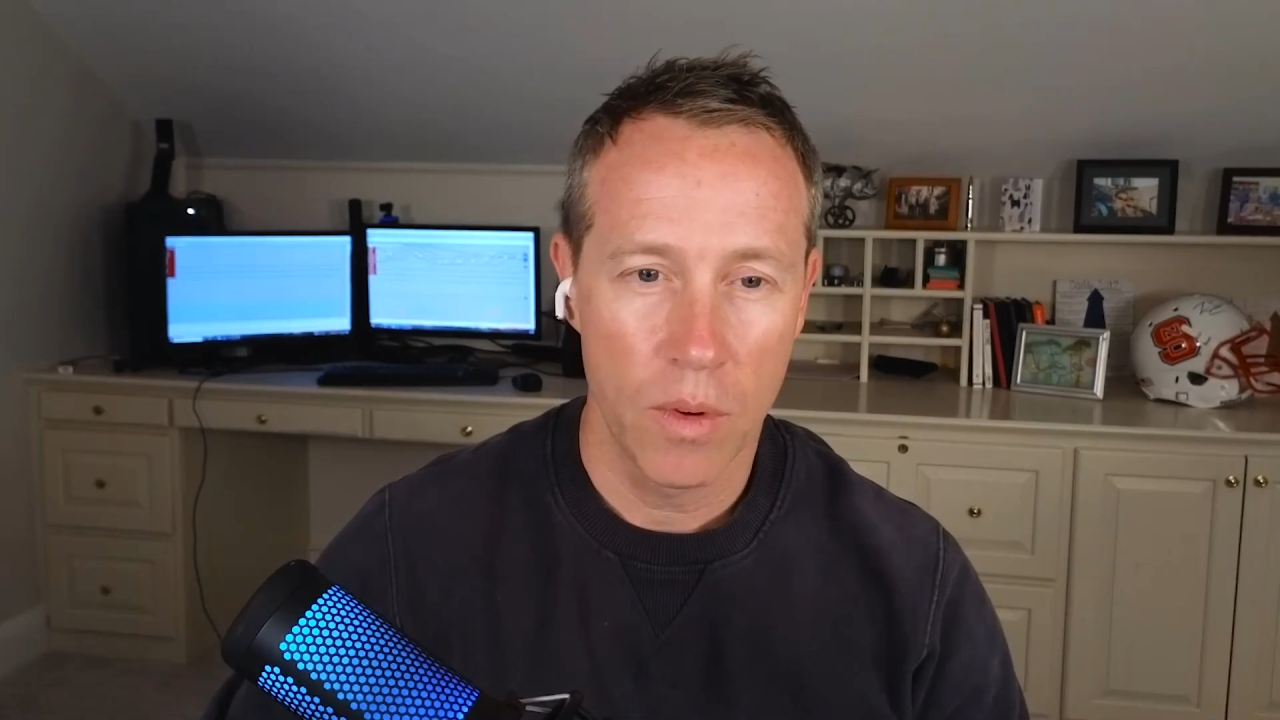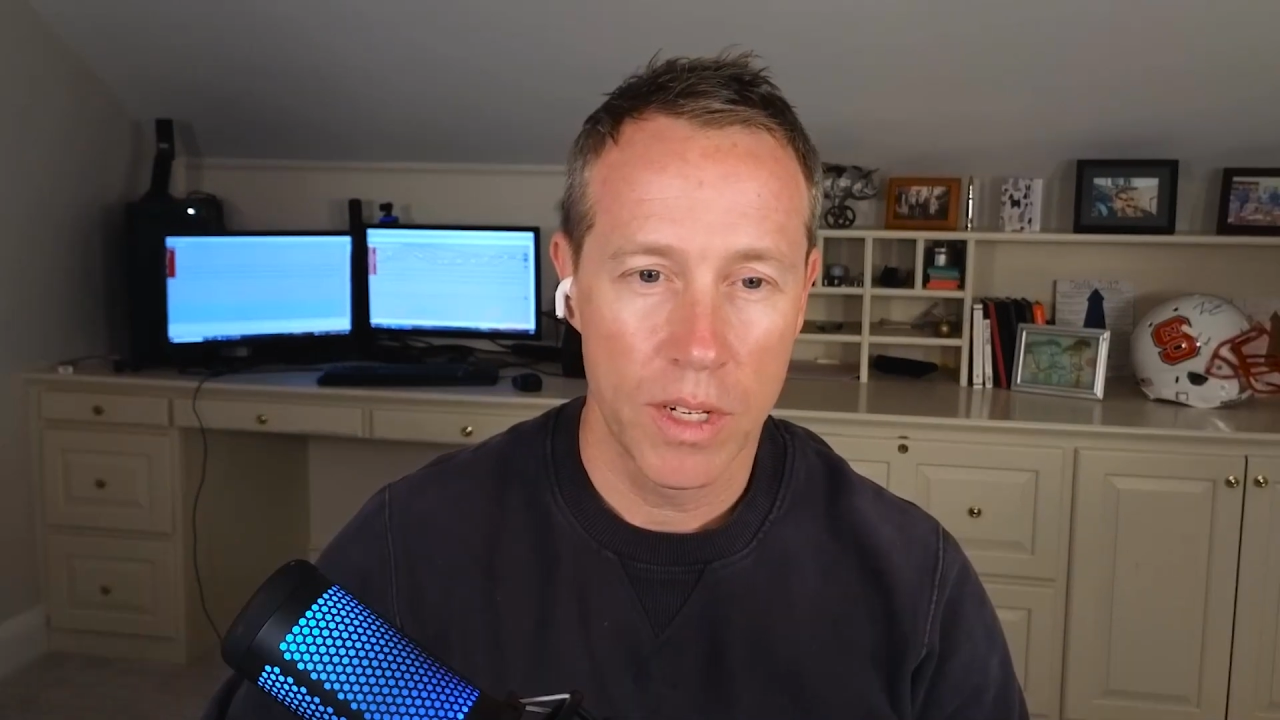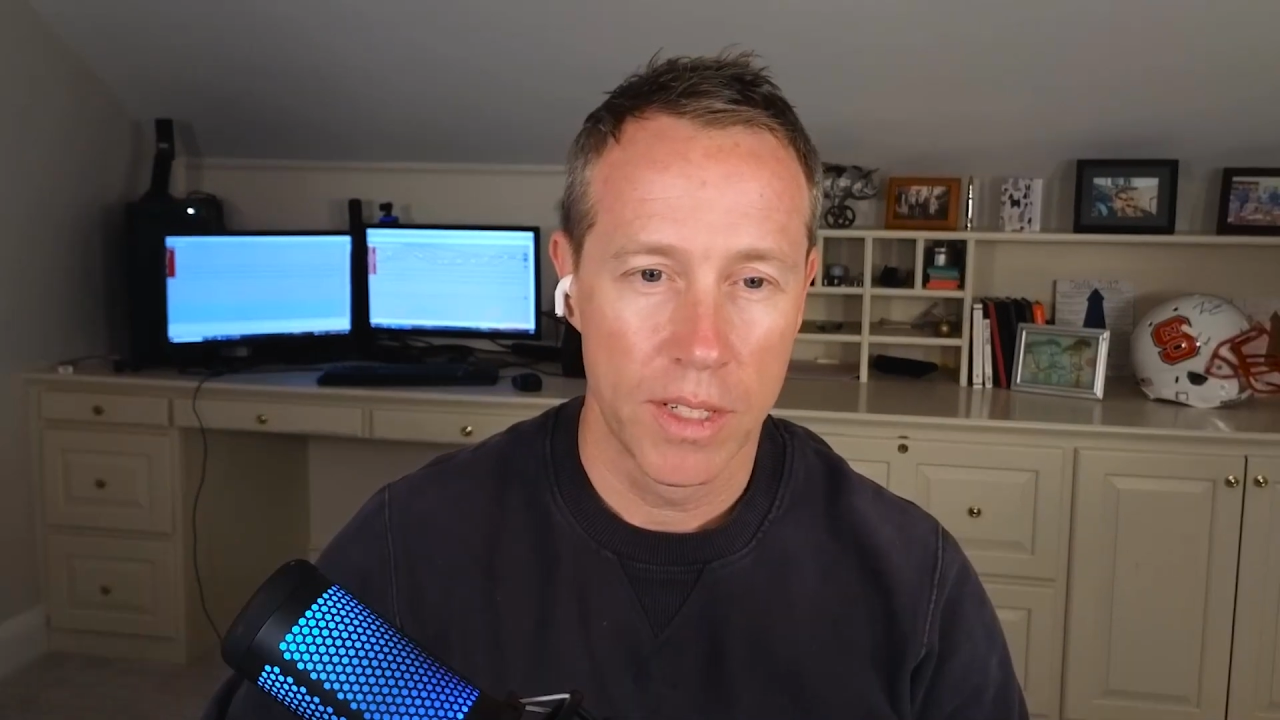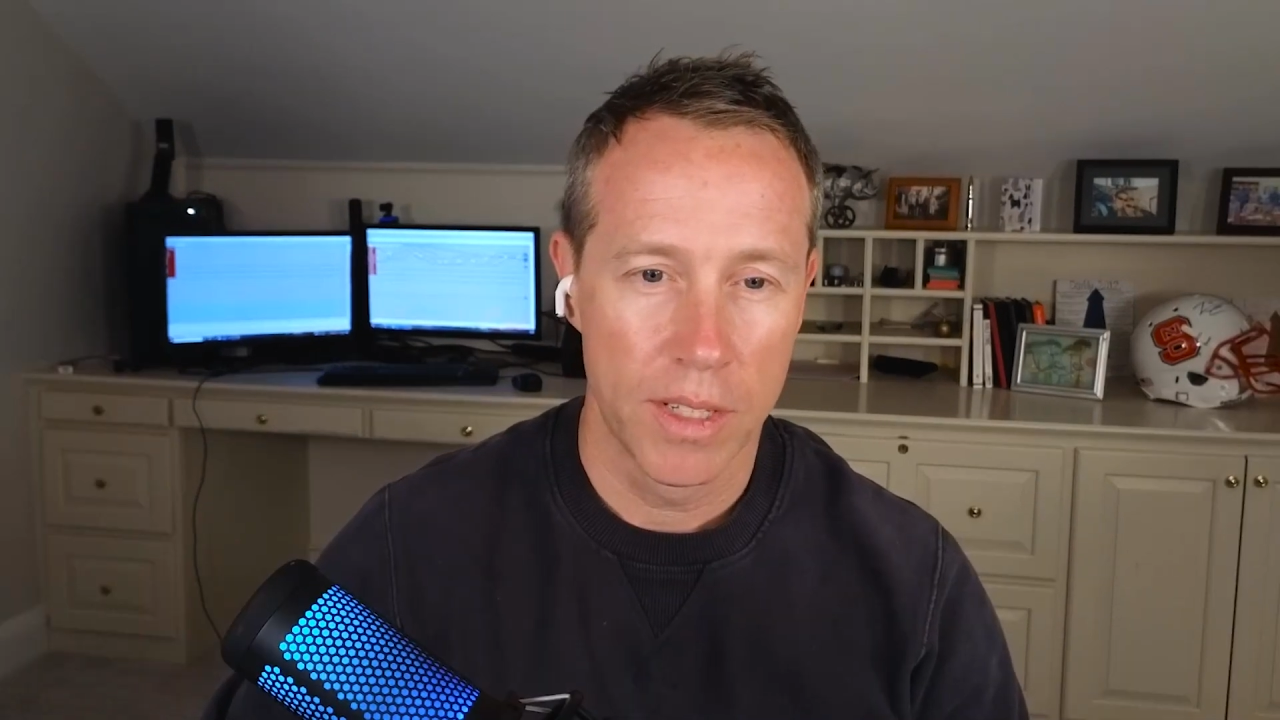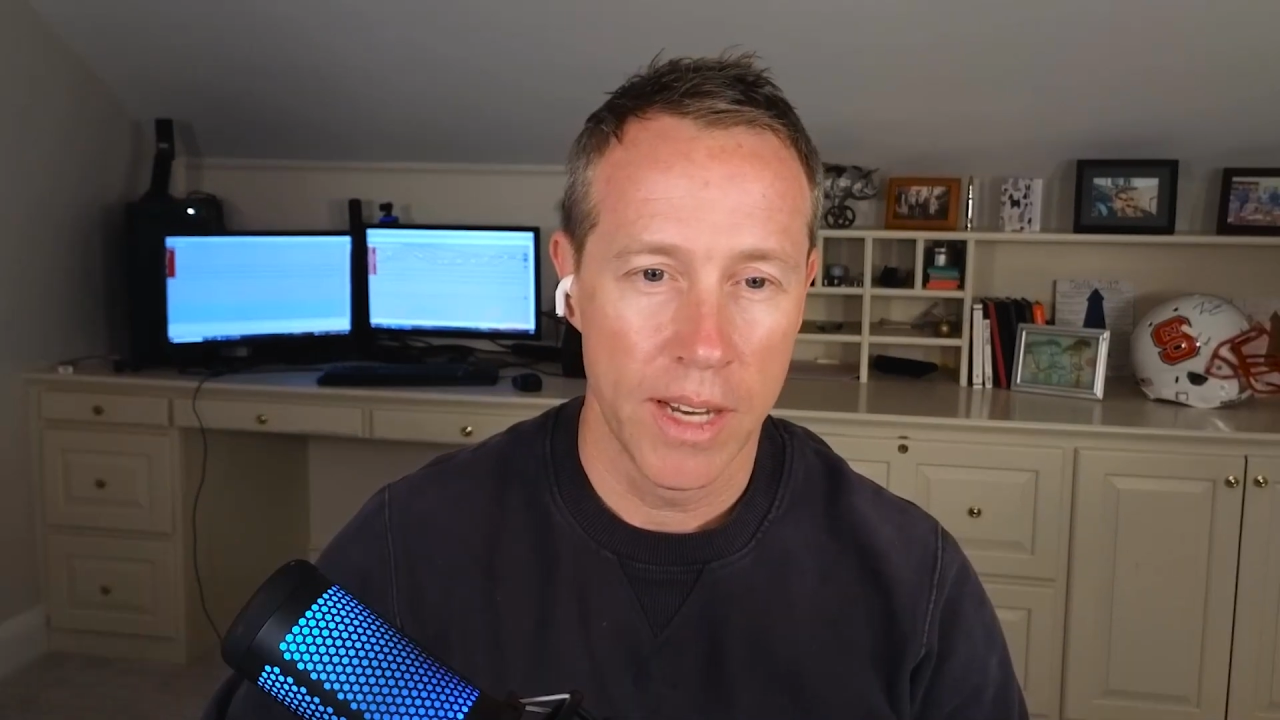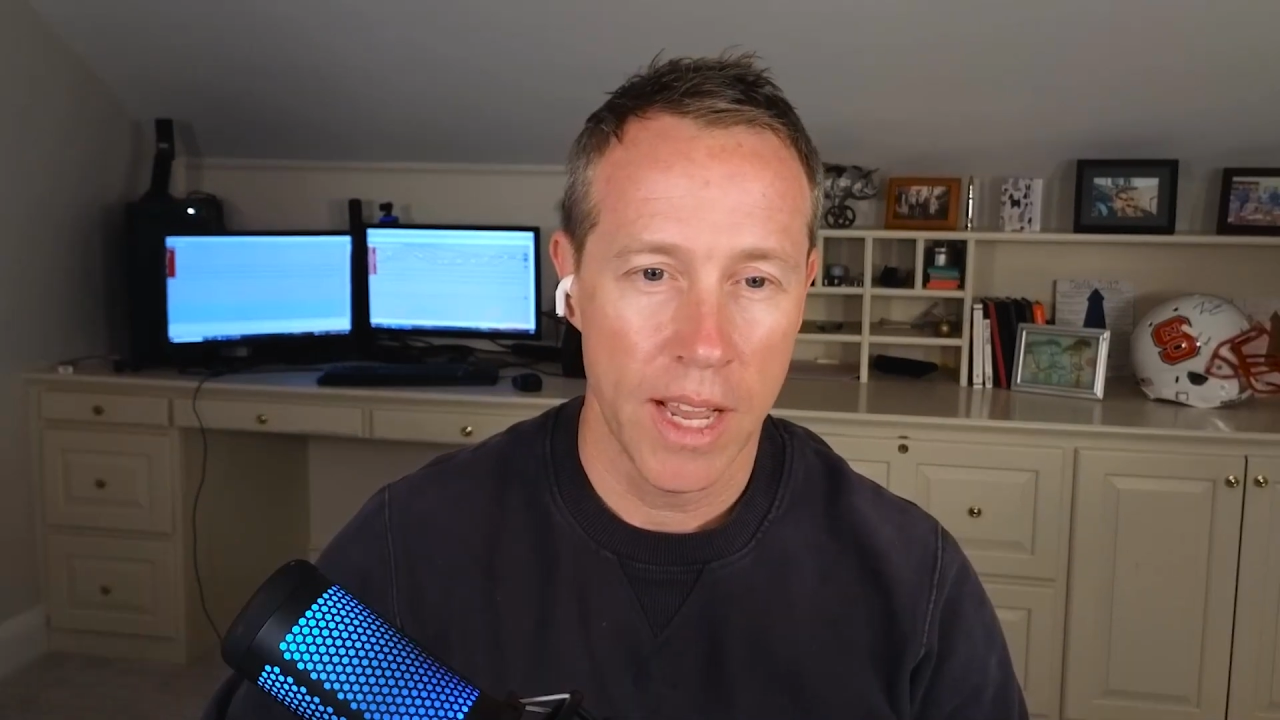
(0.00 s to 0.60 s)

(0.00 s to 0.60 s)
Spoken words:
which is the